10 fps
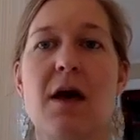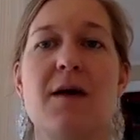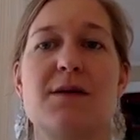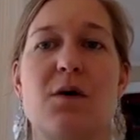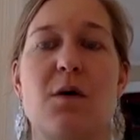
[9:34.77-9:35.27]

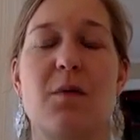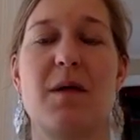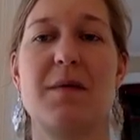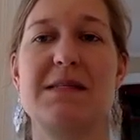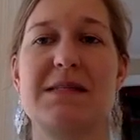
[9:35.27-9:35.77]
So
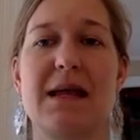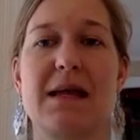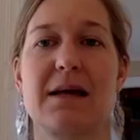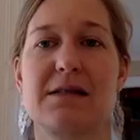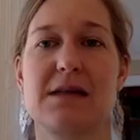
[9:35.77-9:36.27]
maybe
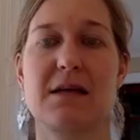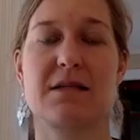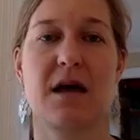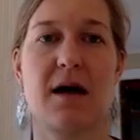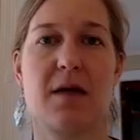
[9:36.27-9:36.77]
setting a set
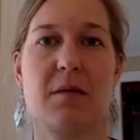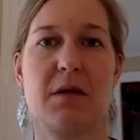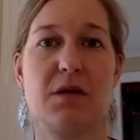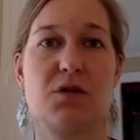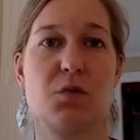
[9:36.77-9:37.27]
time
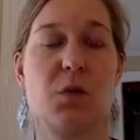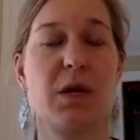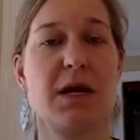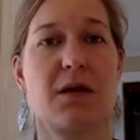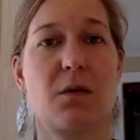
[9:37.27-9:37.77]
each week